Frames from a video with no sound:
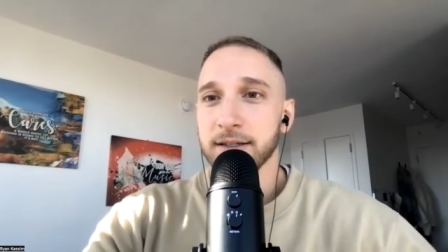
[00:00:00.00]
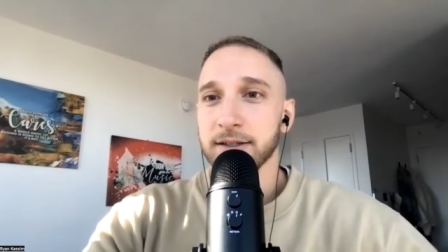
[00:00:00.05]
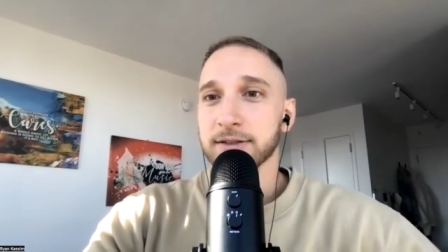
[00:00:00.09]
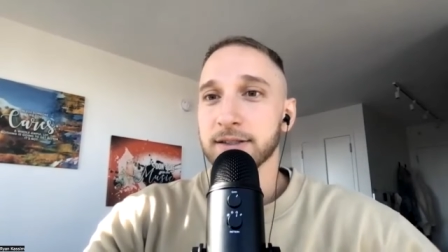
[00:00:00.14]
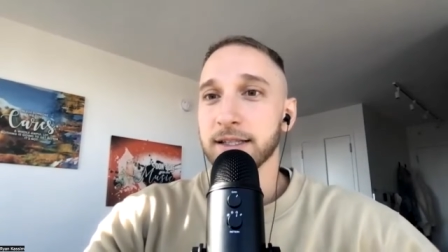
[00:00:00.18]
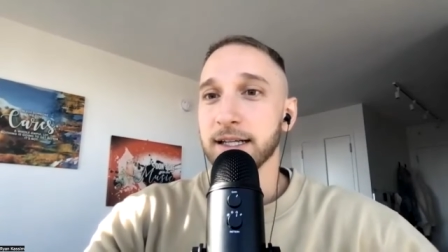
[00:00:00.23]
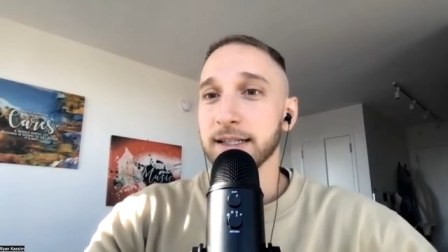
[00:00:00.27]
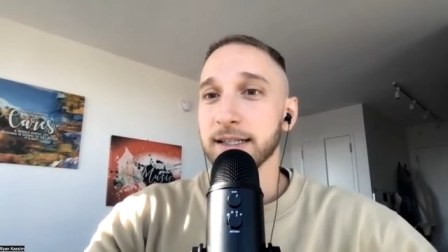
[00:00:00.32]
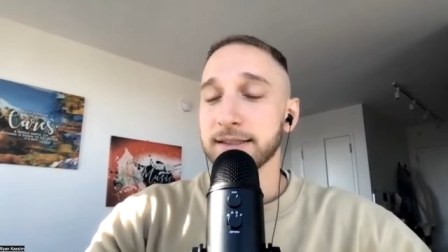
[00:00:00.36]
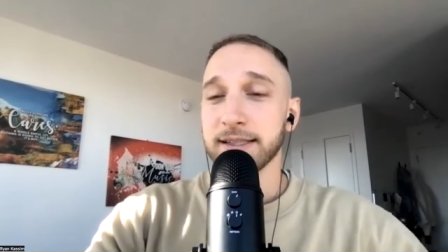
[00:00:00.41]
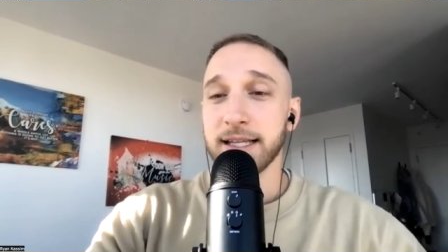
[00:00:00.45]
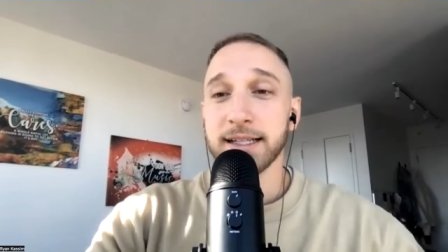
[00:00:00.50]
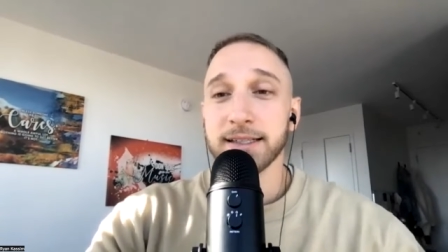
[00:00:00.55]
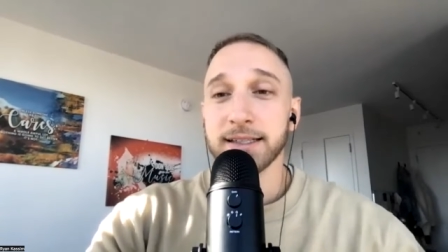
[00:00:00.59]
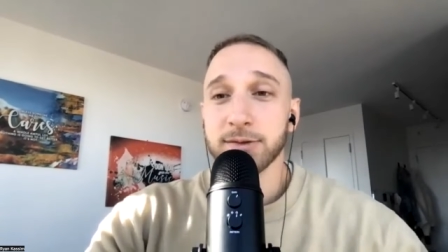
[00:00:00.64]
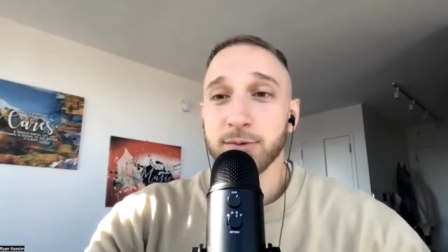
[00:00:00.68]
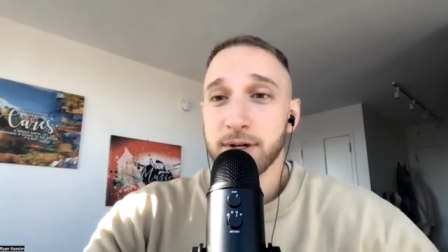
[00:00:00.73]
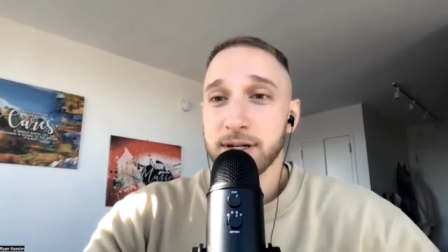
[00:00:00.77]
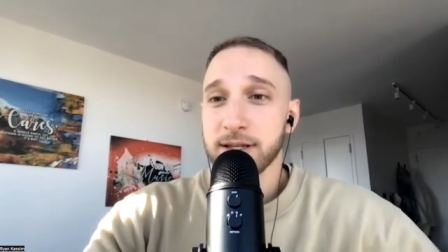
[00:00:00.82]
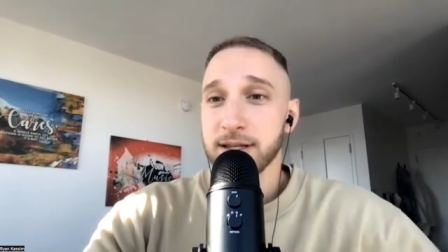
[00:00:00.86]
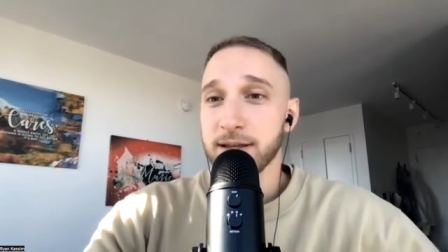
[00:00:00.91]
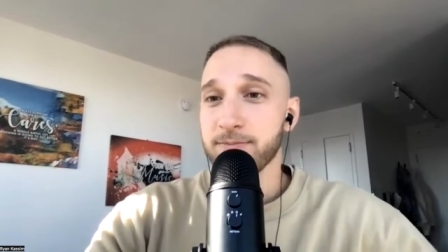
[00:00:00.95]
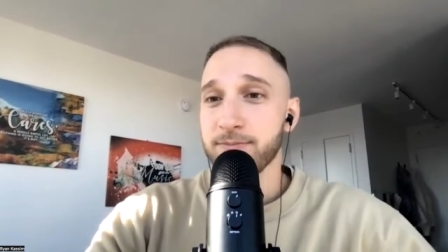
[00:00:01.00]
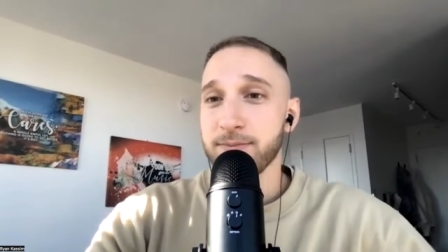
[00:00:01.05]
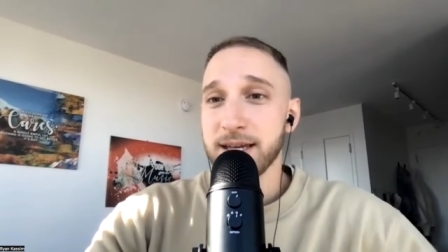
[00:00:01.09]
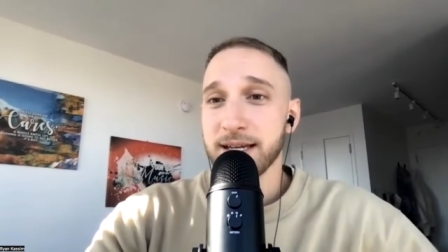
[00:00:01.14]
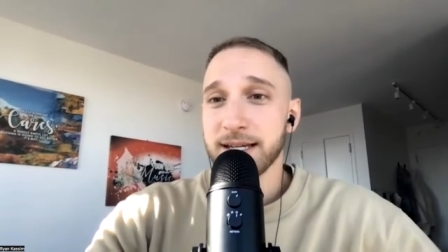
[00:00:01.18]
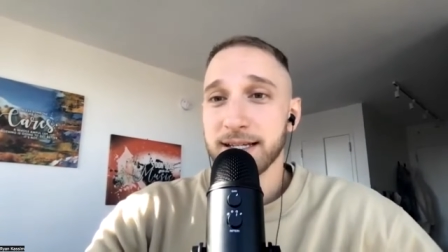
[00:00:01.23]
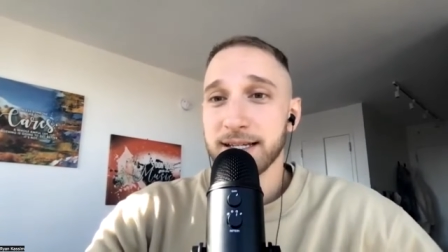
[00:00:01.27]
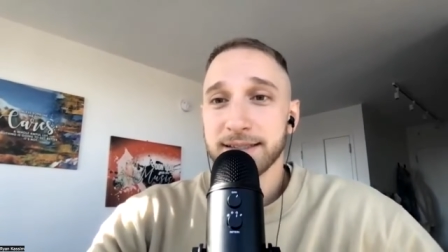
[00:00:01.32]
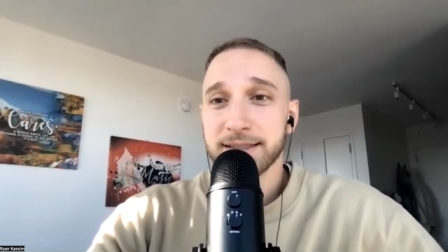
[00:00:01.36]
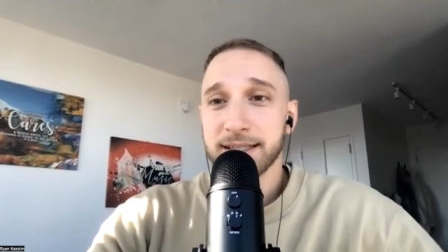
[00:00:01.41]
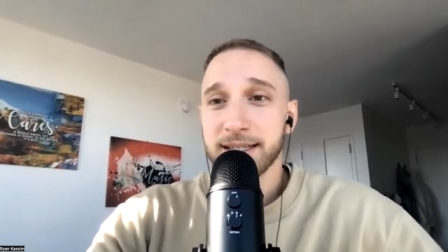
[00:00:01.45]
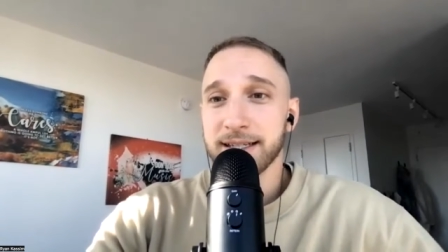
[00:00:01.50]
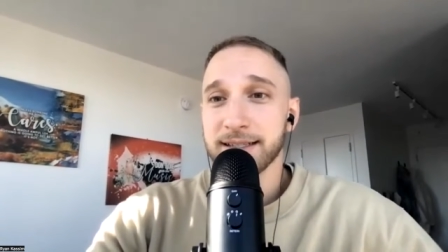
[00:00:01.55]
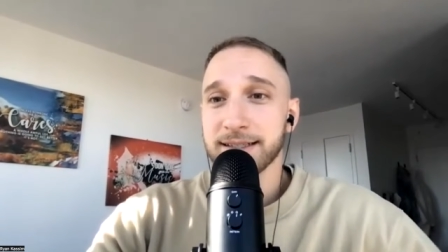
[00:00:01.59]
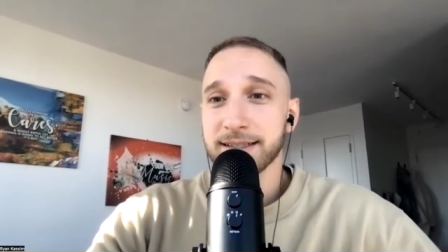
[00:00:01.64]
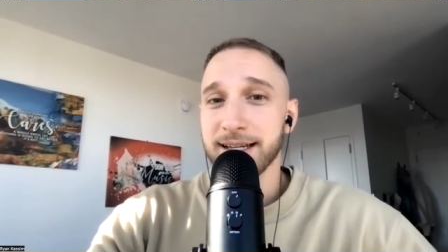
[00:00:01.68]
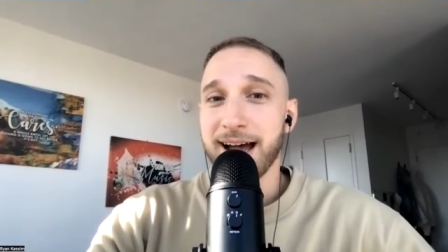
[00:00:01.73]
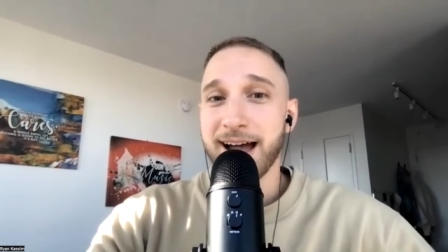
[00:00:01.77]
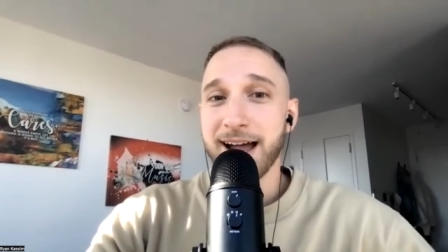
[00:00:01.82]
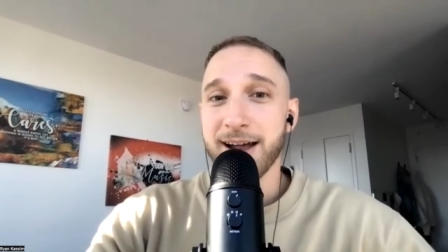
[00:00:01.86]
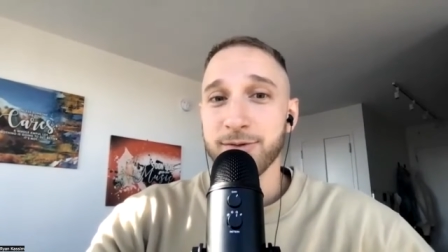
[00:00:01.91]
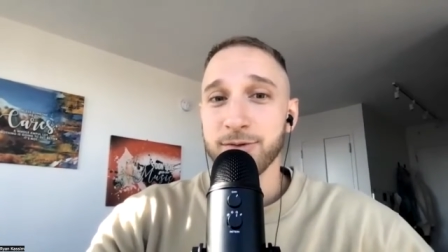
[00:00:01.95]
So that's one of the biggest things
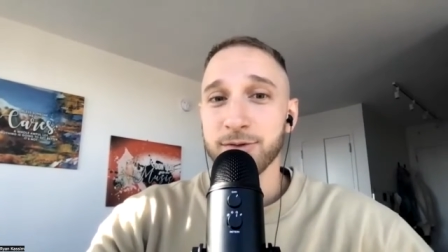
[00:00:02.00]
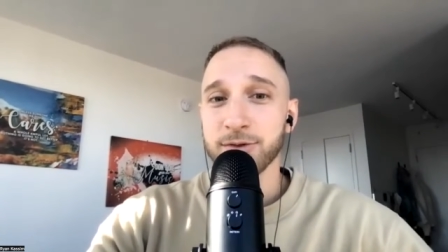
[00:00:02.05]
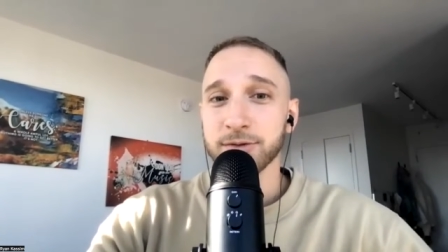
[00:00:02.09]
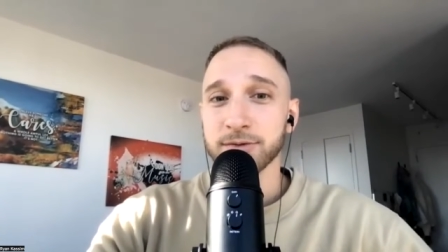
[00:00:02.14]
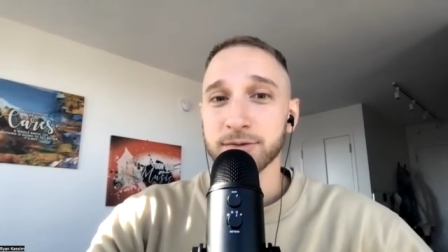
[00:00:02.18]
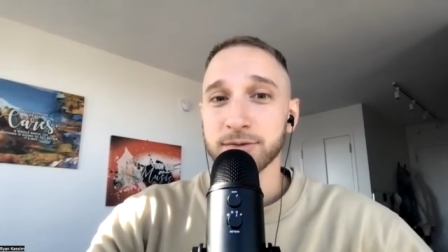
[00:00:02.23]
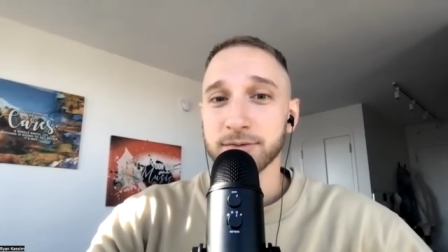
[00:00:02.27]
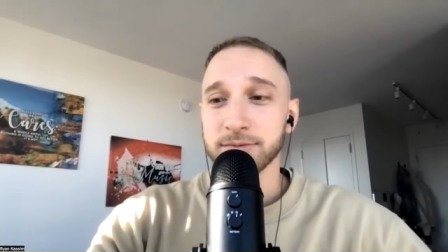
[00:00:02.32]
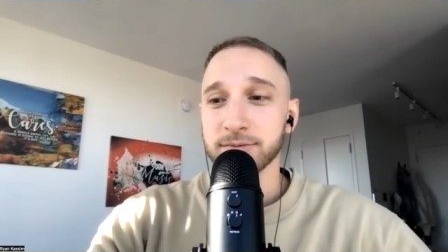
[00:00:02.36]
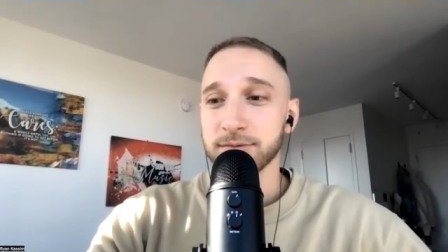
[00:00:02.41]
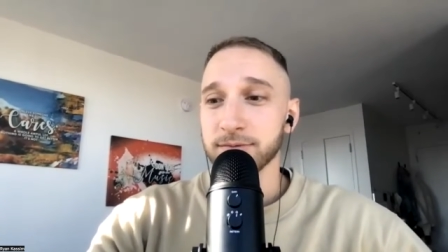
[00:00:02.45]
I will